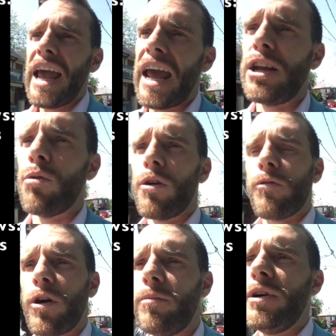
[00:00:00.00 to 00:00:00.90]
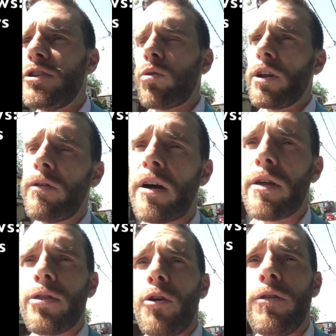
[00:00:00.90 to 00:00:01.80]
anywhere from 25
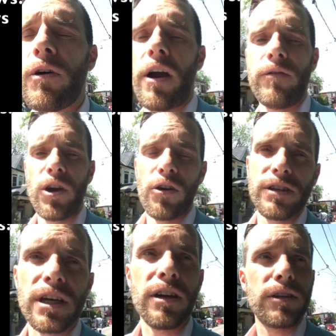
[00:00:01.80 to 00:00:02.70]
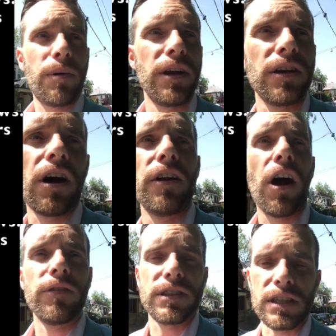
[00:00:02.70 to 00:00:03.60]
to 35 years, depending on
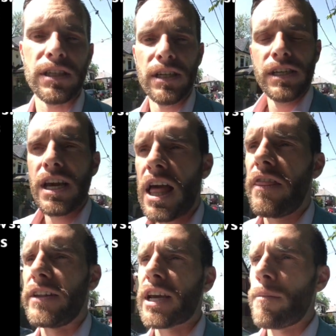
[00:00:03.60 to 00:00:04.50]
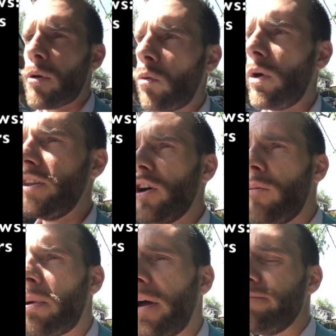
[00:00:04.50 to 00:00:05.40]
obviously the type of window,
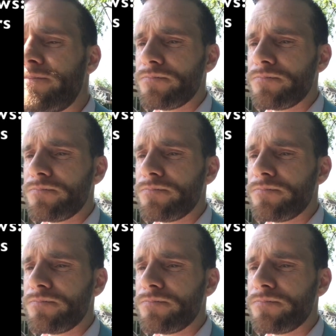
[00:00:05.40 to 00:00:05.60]
but